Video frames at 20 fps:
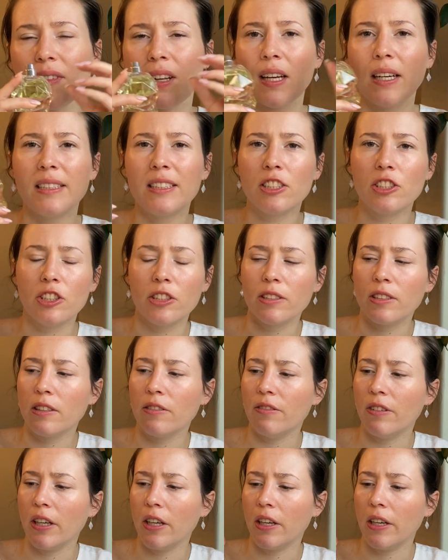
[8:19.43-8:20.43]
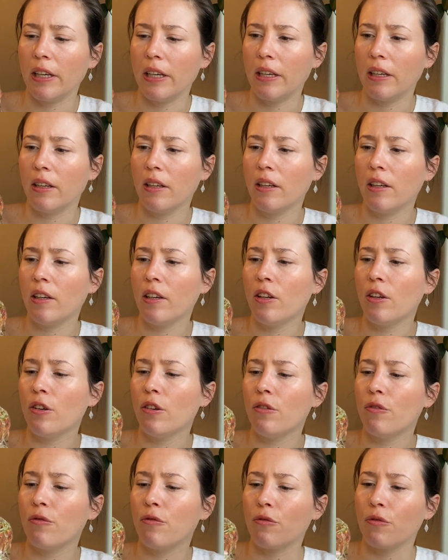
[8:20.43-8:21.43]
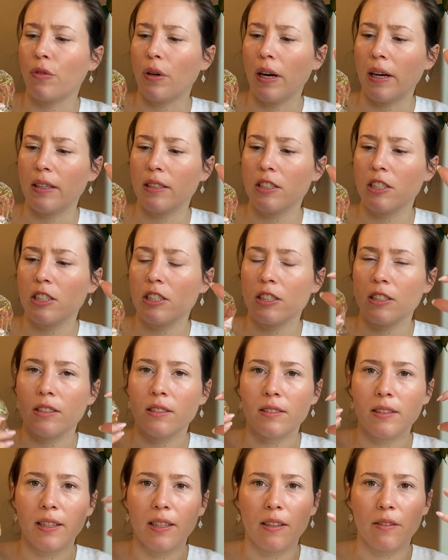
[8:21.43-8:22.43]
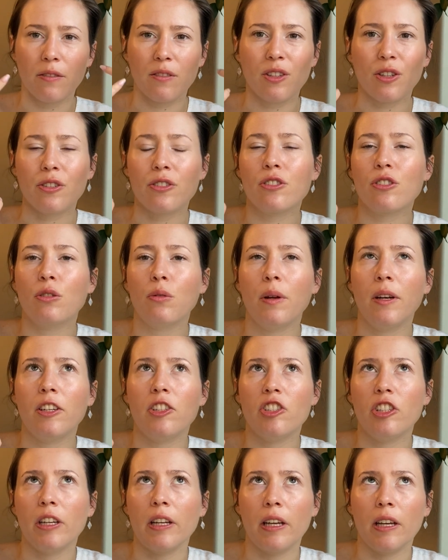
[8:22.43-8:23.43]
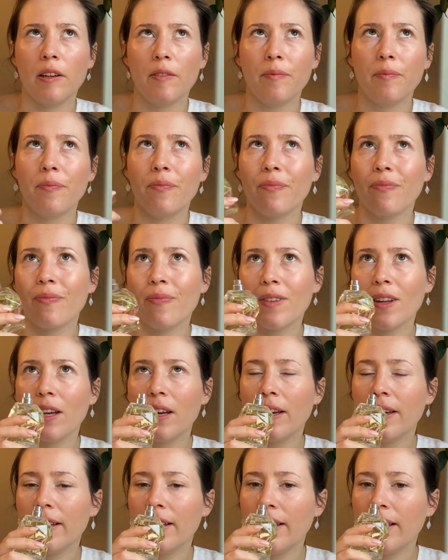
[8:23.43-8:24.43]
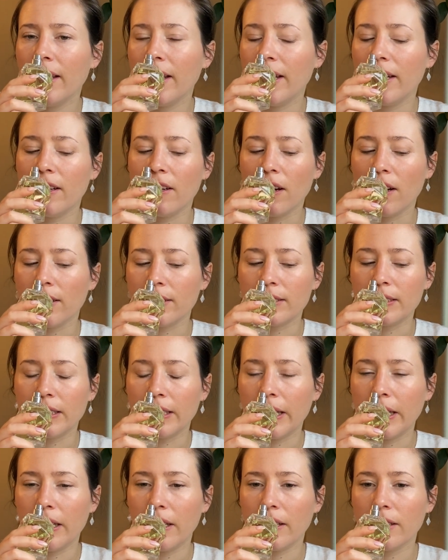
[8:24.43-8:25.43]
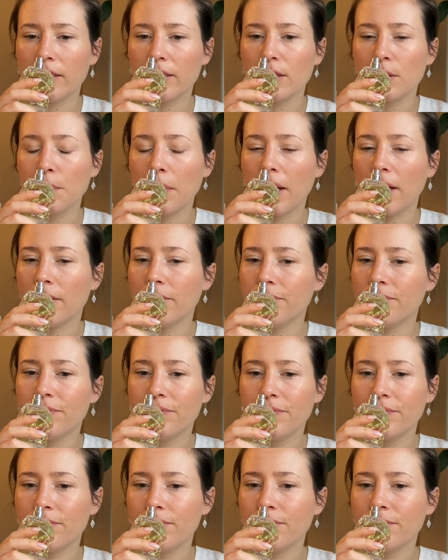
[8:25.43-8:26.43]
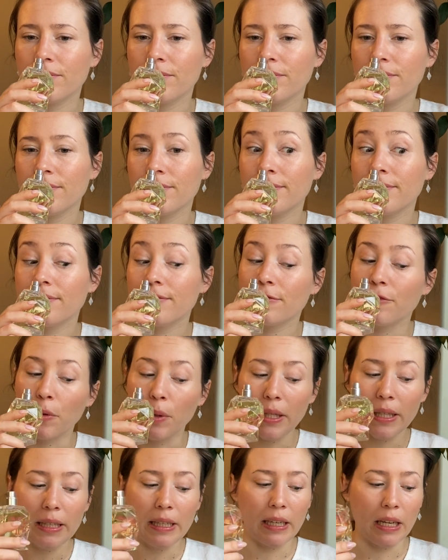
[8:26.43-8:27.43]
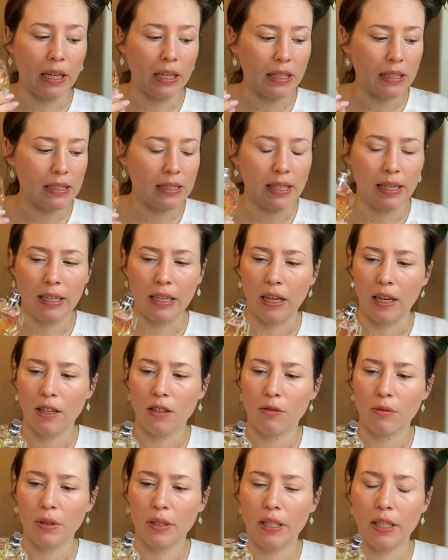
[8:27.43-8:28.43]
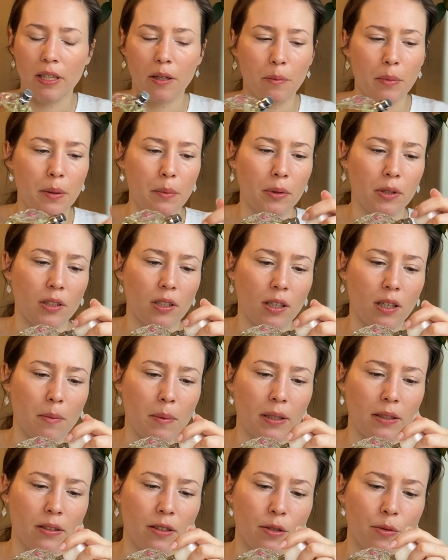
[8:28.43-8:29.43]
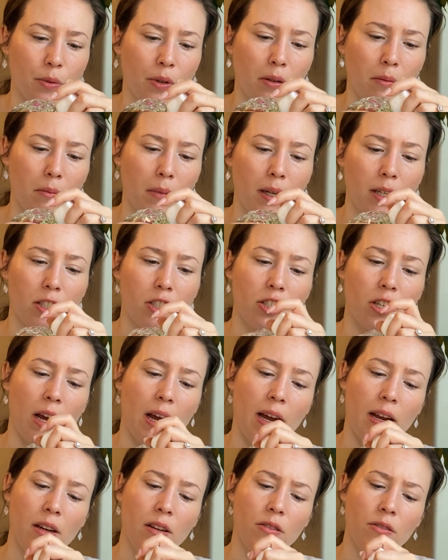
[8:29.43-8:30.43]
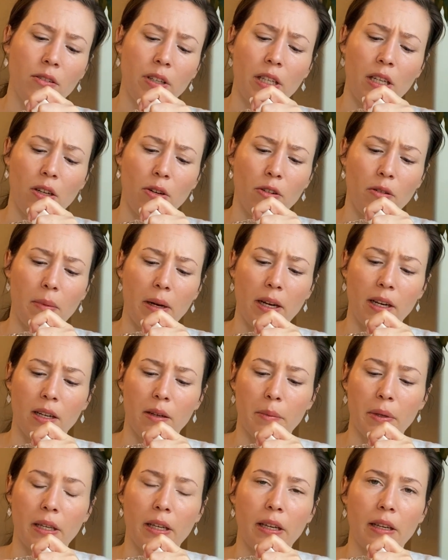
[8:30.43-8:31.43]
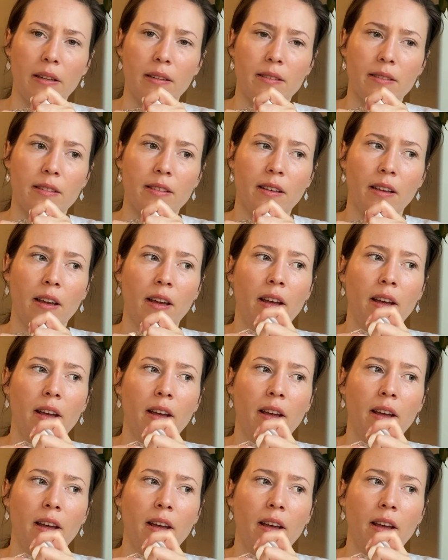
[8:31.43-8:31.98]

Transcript: it's just a very fresh, kind of thirst-quenching, intoxicating smell. Really nice, and I don't really hear people talk about this one much. I only know about it because